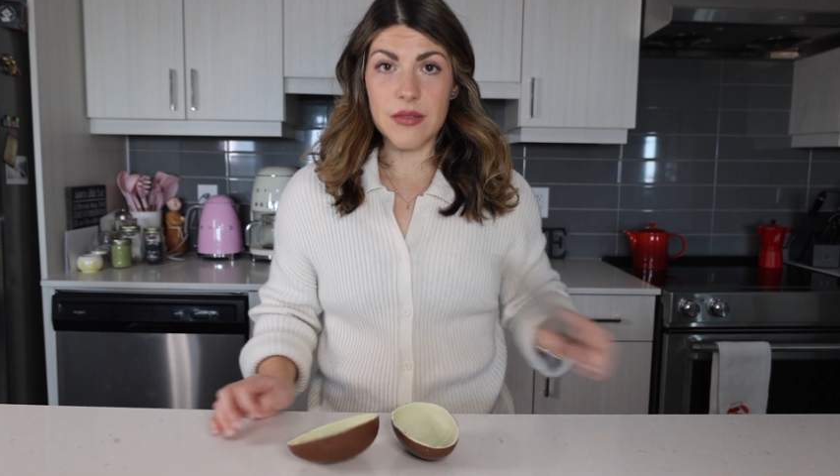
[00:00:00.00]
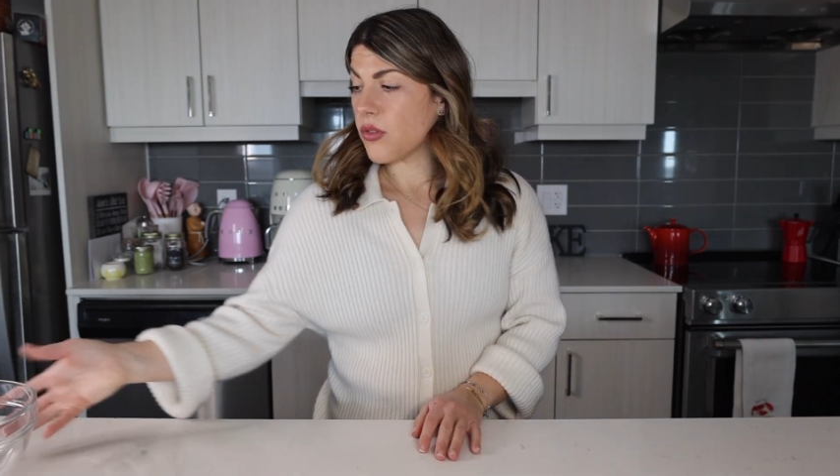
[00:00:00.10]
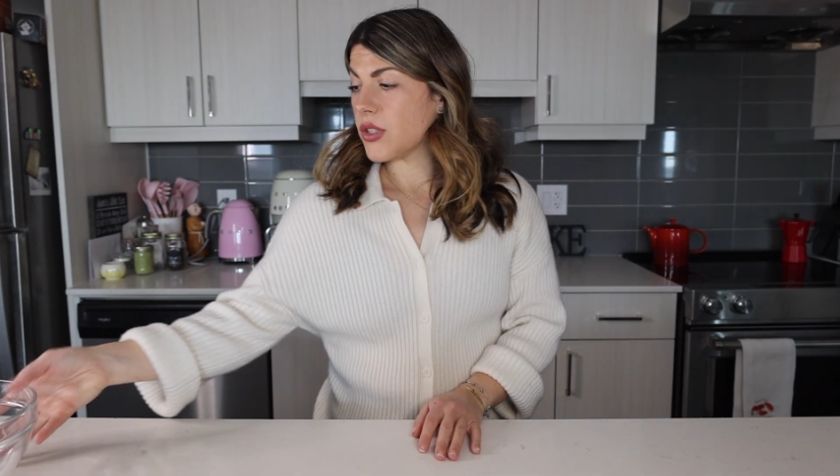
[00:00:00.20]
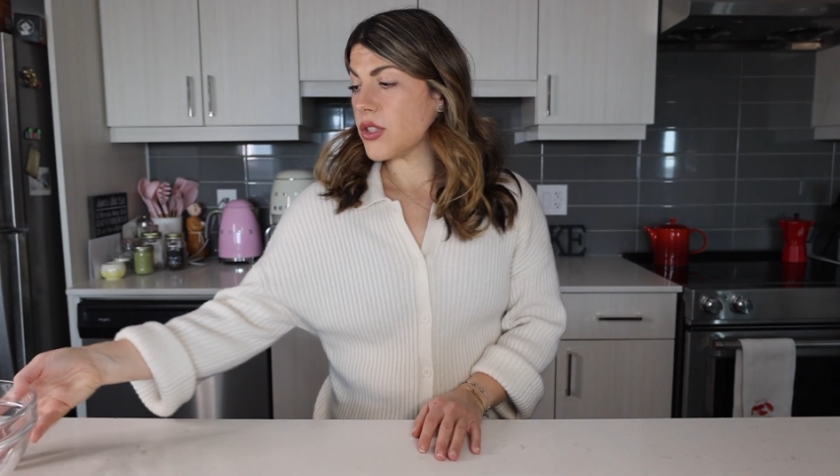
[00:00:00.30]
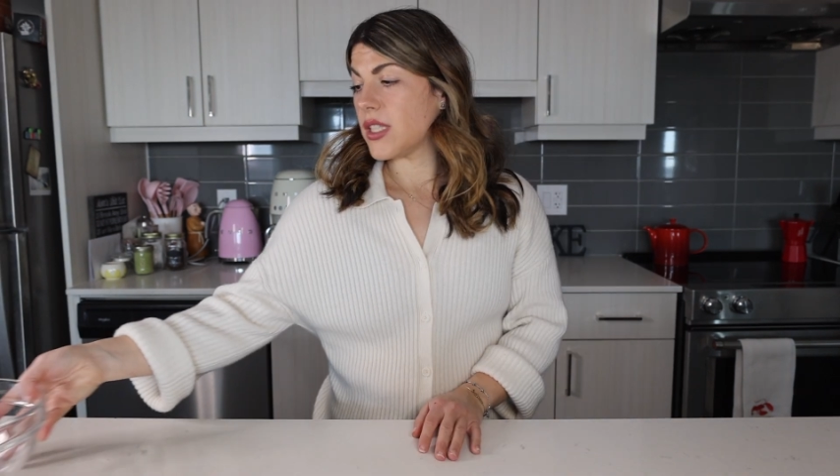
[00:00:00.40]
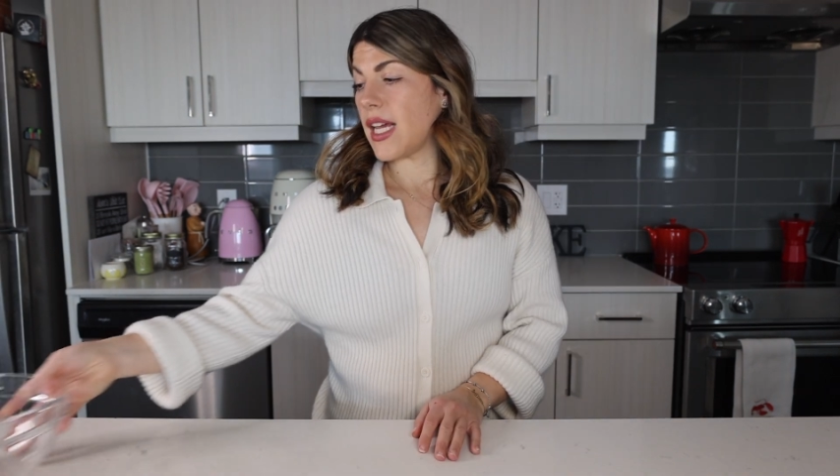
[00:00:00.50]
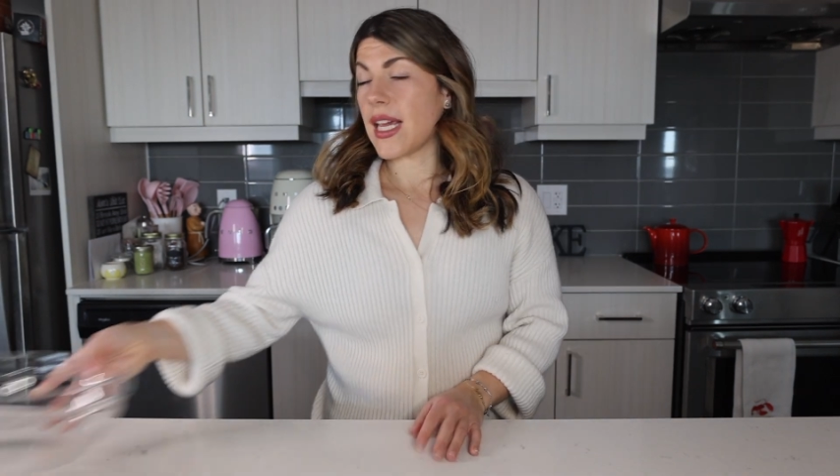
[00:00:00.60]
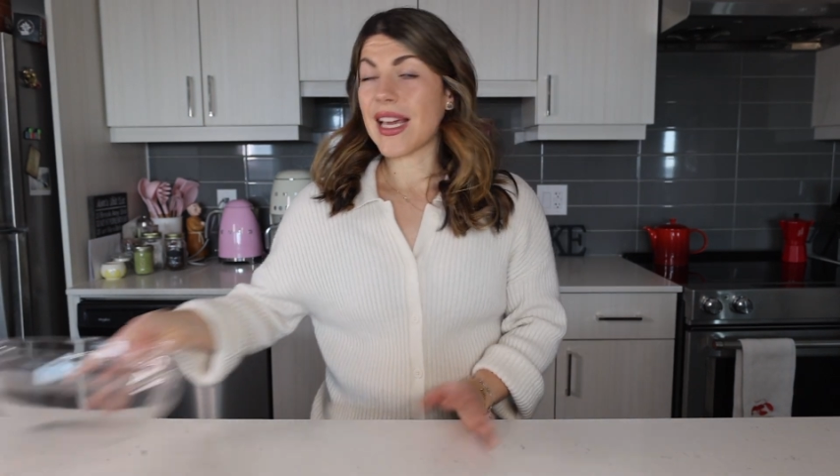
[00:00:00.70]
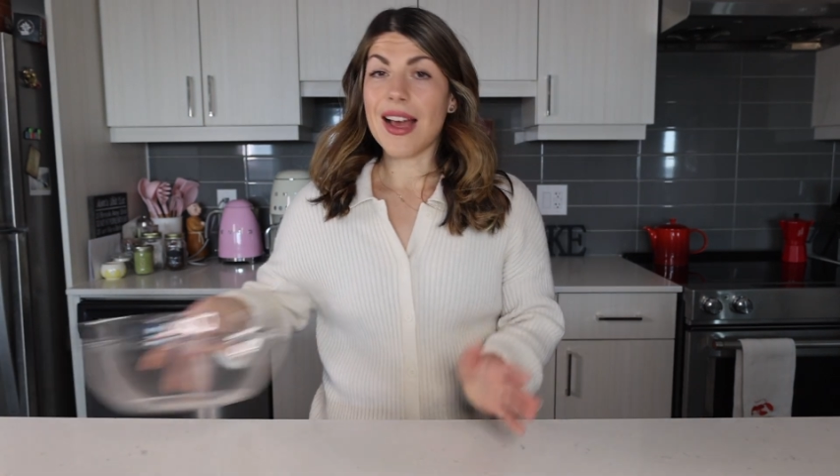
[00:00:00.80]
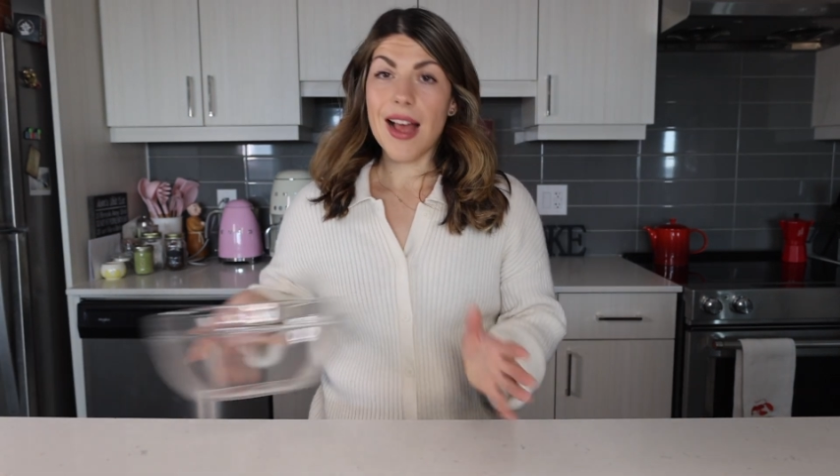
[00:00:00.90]
We're going to
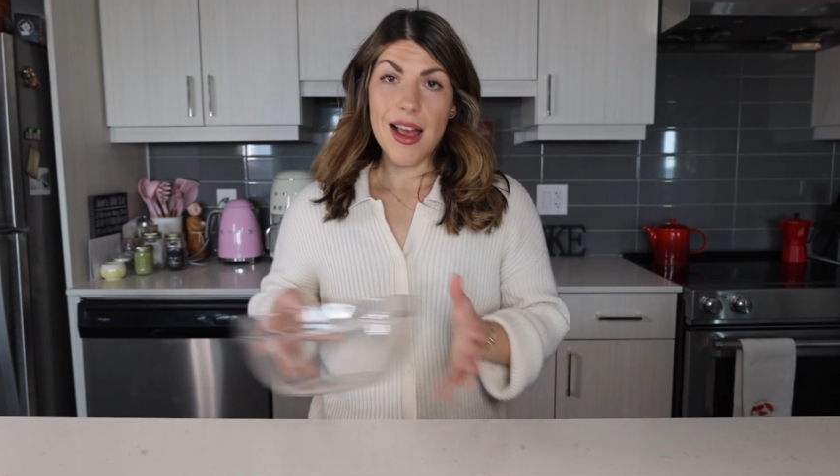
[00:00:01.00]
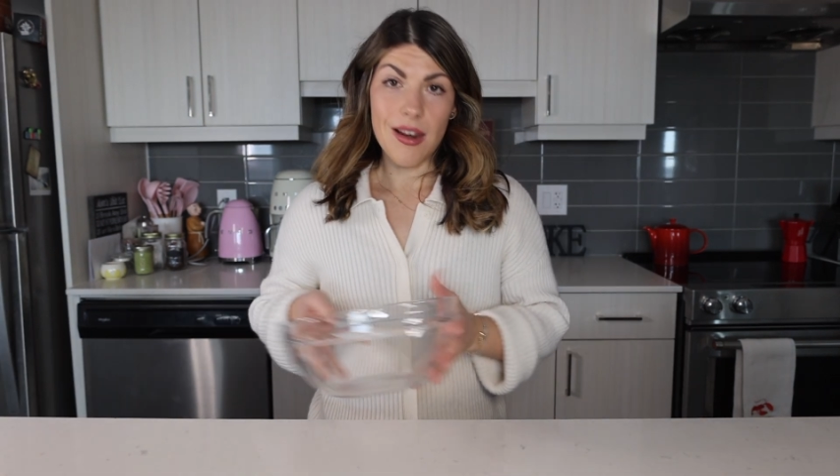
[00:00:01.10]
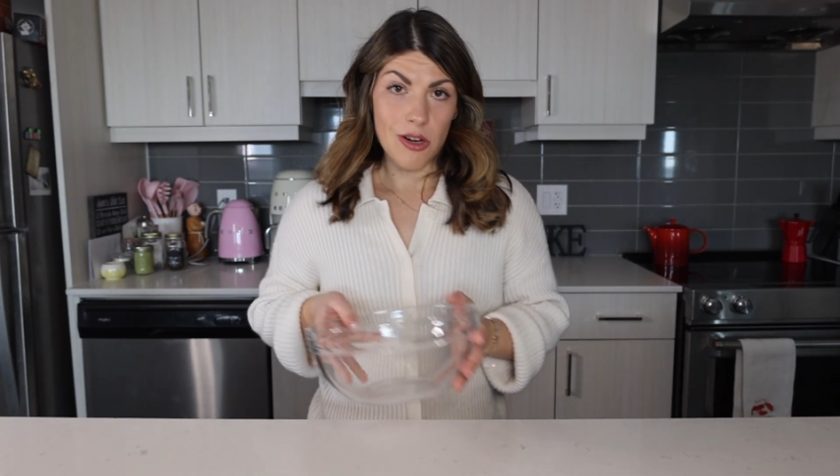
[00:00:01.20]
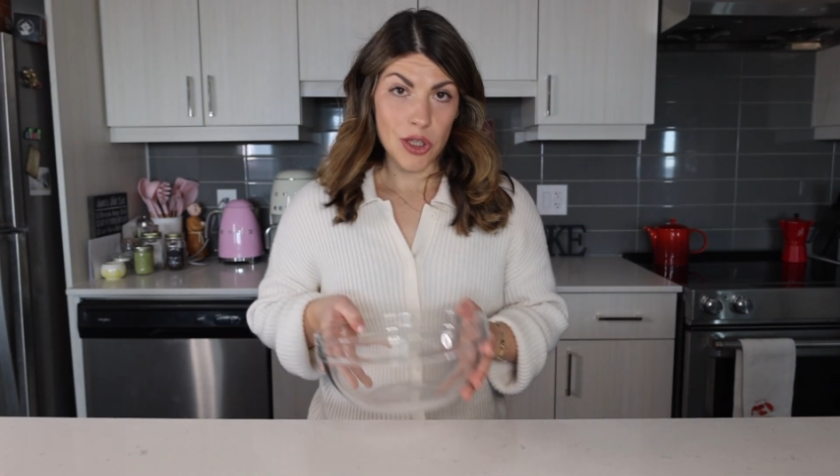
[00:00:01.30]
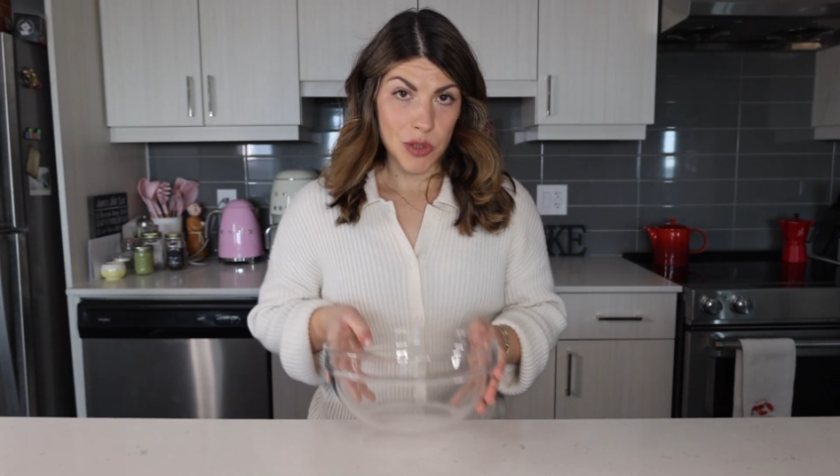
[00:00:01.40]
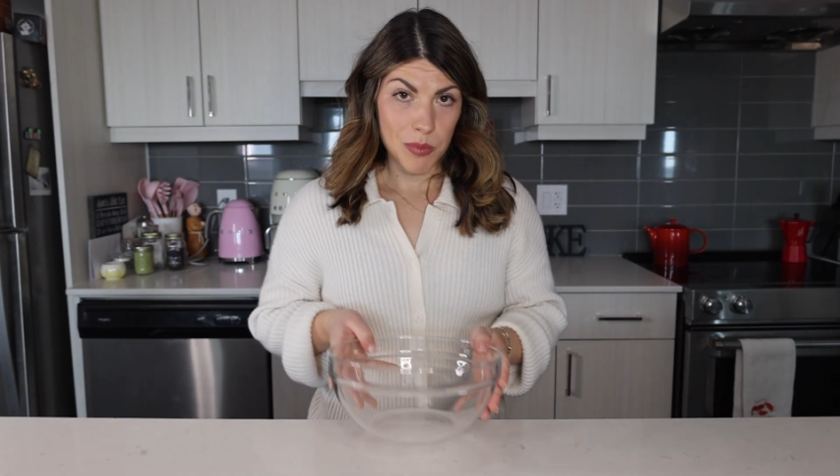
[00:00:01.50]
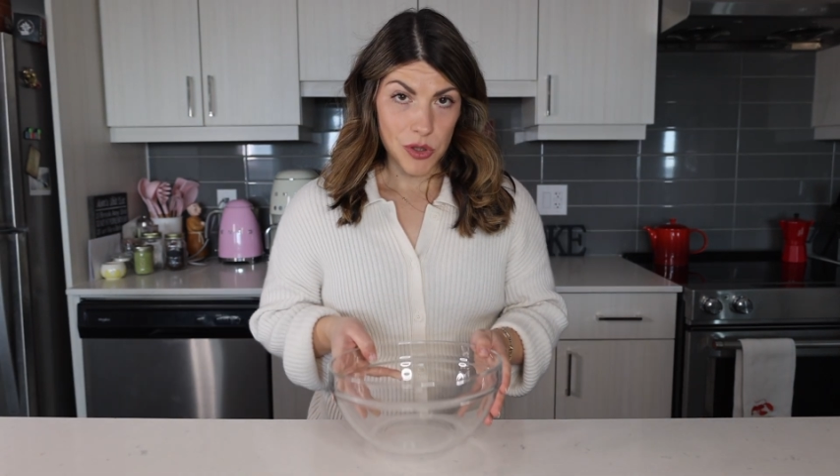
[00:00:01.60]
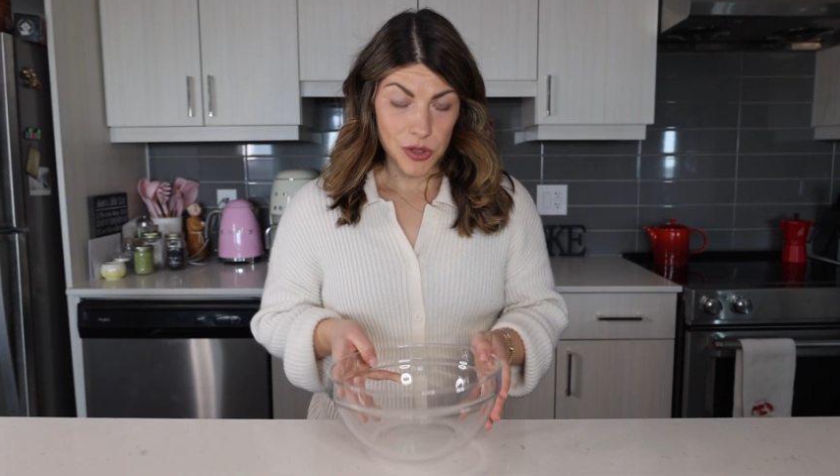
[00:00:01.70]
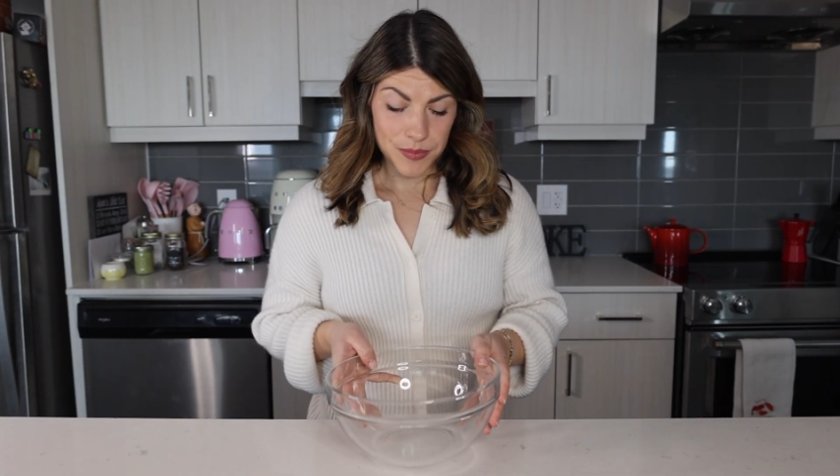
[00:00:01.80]
take a large bowl.